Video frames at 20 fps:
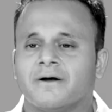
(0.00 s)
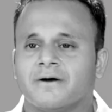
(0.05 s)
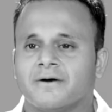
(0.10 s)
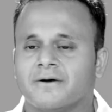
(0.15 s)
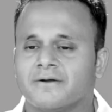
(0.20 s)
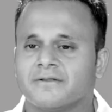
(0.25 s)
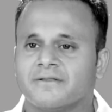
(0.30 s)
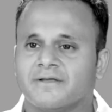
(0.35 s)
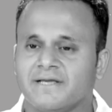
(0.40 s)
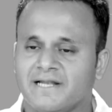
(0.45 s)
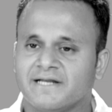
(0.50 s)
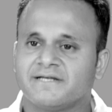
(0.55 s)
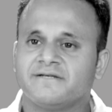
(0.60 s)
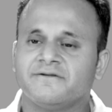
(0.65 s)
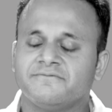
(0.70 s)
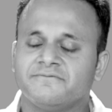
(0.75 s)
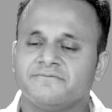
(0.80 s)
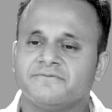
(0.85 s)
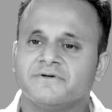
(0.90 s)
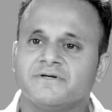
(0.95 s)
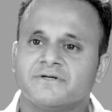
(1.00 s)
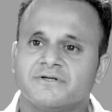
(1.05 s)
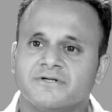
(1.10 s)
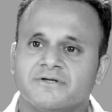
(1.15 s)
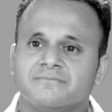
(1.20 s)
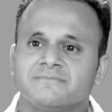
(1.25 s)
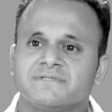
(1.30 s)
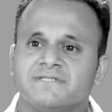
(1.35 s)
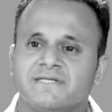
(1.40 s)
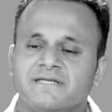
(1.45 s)
The elective
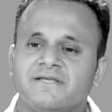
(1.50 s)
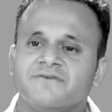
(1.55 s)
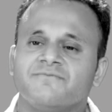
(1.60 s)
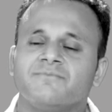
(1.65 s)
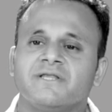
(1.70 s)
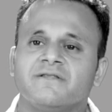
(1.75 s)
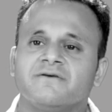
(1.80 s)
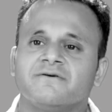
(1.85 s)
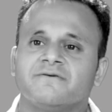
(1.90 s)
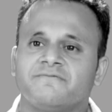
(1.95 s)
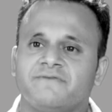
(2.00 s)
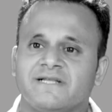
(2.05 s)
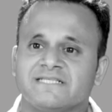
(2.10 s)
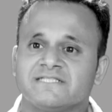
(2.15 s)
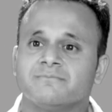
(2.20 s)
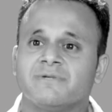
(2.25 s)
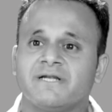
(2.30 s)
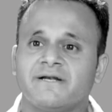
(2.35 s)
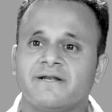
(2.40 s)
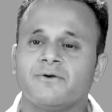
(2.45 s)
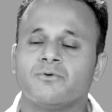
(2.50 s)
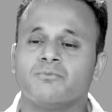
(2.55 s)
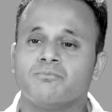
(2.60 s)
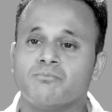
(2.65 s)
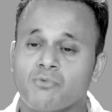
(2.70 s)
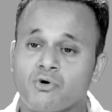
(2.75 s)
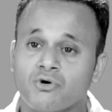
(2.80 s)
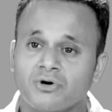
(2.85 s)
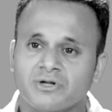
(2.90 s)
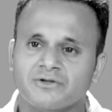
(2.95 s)
terms did give me the flexibility to
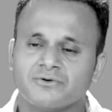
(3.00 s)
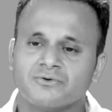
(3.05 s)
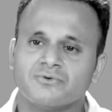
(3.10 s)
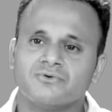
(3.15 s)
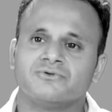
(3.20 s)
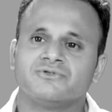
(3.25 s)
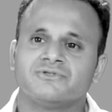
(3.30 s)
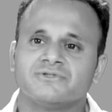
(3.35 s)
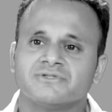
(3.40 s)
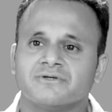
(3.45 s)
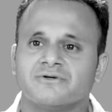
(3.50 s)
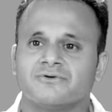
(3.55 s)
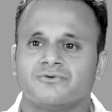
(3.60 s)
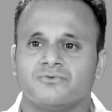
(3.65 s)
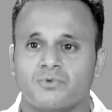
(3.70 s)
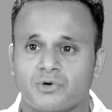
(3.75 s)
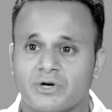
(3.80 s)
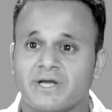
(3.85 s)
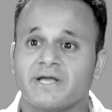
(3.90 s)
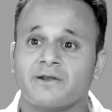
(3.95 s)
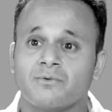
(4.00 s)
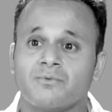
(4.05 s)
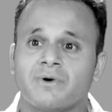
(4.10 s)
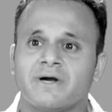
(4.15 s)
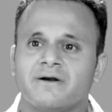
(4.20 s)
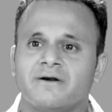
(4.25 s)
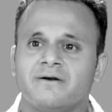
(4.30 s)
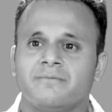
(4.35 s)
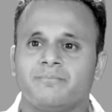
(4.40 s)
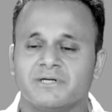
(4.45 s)
mold the course to what I
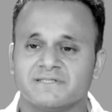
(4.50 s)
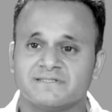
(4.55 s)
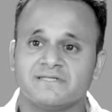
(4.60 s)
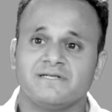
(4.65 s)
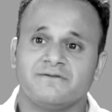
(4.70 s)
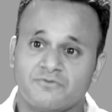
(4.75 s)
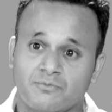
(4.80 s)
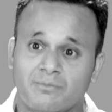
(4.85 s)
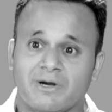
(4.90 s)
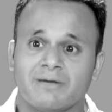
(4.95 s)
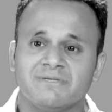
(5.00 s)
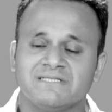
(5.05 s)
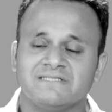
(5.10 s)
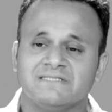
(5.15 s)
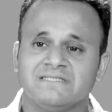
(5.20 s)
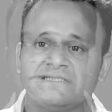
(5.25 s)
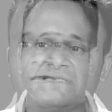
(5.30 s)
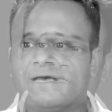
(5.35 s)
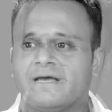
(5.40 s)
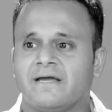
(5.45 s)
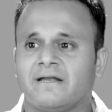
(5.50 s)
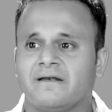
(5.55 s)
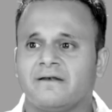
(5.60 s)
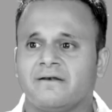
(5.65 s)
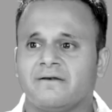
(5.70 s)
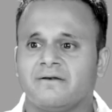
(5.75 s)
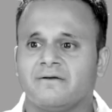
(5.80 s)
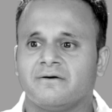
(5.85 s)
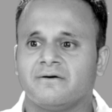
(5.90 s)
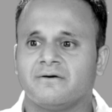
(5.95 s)
required personally for my business,
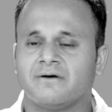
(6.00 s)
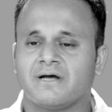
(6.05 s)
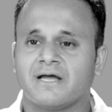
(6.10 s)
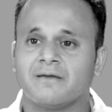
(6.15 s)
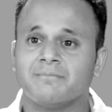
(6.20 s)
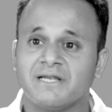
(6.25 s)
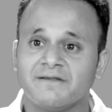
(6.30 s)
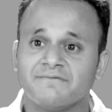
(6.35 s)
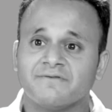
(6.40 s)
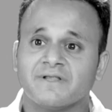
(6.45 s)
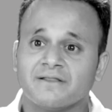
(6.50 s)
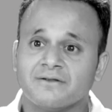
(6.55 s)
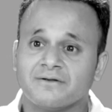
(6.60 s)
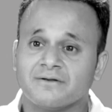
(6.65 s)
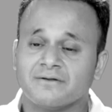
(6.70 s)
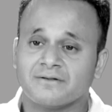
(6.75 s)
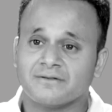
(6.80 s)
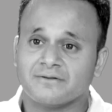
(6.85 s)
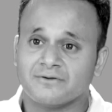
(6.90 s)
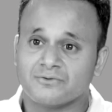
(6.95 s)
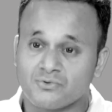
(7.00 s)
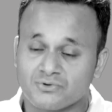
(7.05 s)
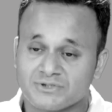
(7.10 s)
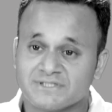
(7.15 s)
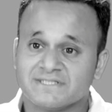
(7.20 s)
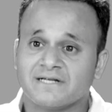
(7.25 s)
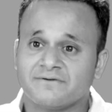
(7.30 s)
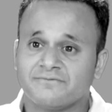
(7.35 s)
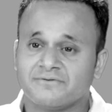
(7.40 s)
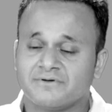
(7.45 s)
and I believe that the
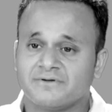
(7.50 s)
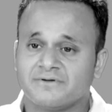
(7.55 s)
courses